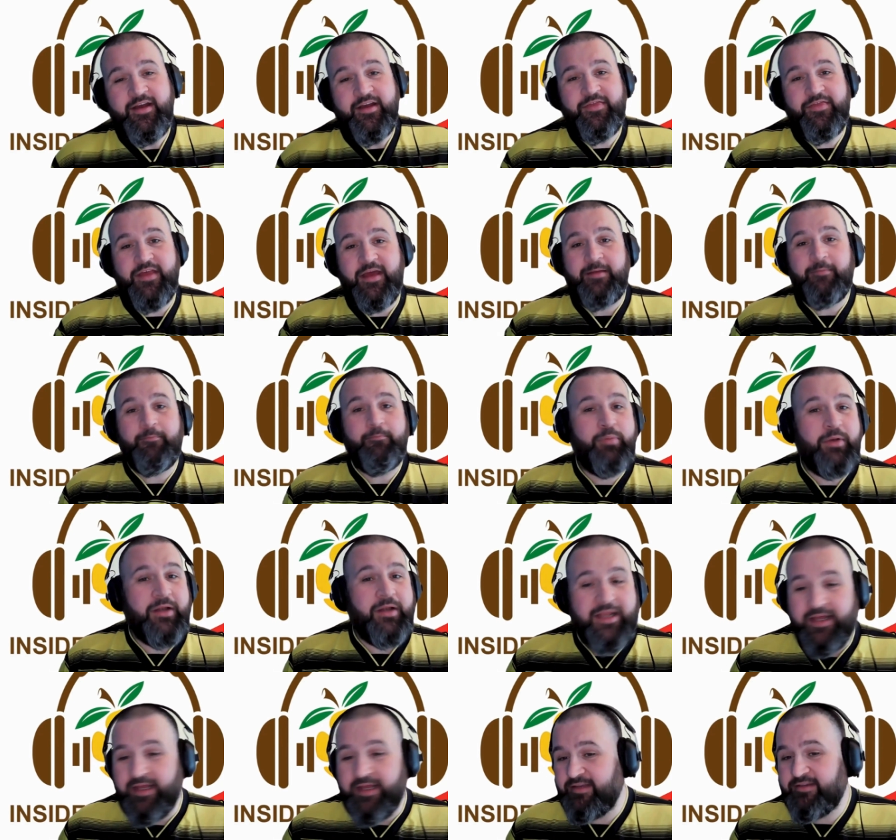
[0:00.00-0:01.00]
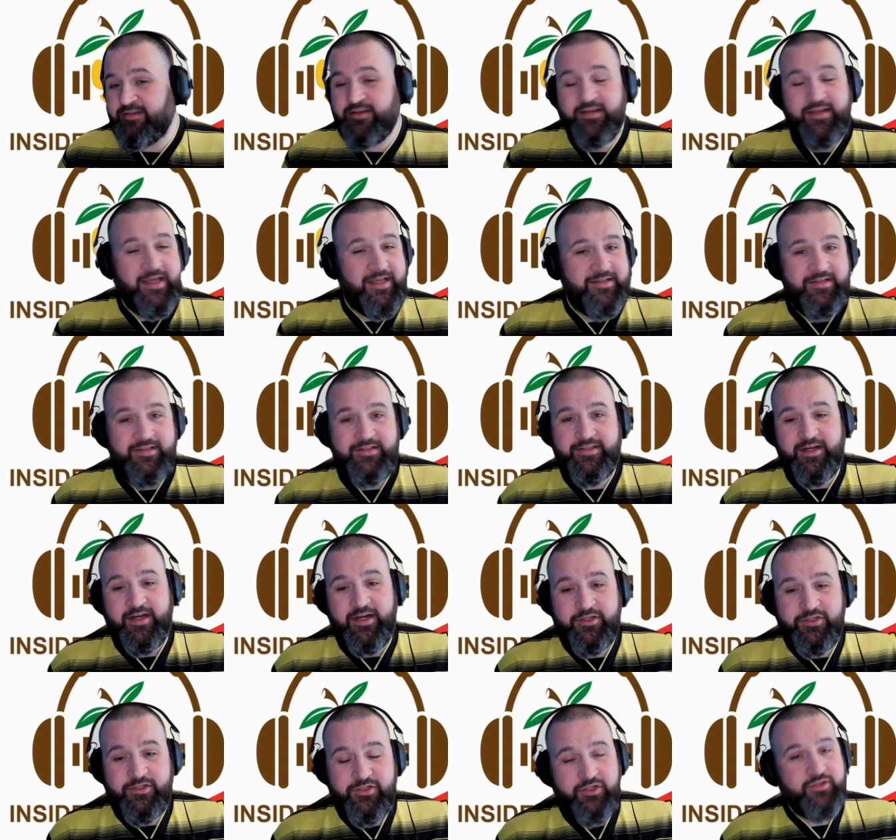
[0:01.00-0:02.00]
then please get in
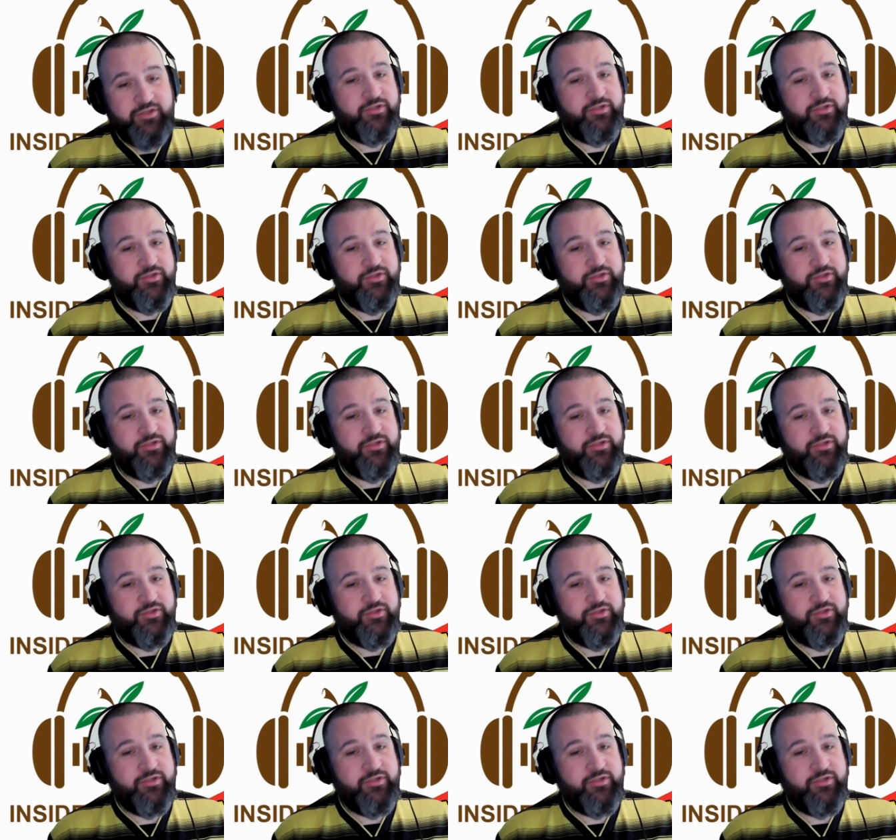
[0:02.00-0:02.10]
touch,